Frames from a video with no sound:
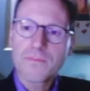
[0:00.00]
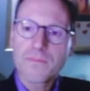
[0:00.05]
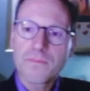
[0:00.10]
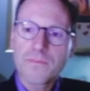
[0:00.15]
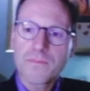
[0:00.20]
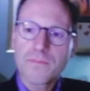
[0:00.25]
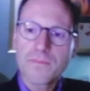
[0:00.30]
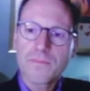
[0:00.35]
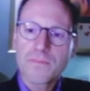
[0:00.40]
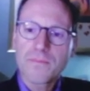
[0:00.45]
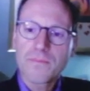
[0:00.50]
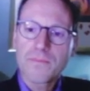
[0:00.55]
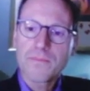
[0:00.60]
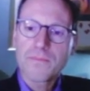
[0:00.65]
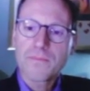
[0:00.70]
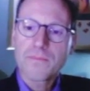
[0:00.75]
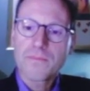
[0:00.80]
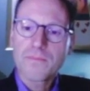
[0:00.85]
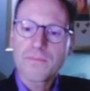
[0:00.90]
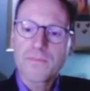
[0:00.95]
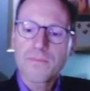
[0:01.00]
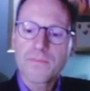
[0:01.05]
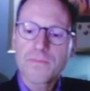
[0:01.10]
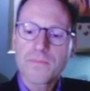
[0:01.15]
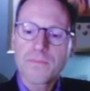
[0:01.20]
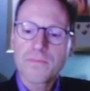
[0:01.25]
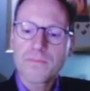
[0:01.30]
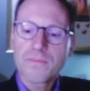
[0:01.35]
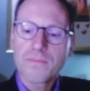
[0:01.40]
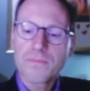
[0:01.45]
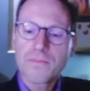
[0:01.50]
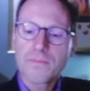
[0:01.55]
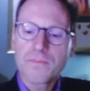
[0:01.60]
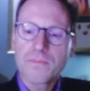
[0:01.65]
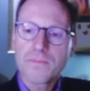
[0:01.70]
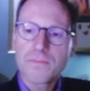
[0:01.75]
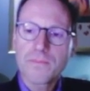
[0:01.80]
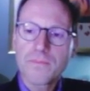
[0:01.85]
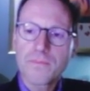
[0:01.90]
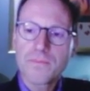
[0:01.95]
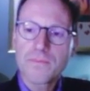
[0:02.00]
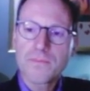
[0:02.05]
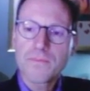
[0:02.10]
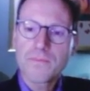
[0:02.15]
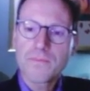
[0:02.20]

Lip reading: (silent)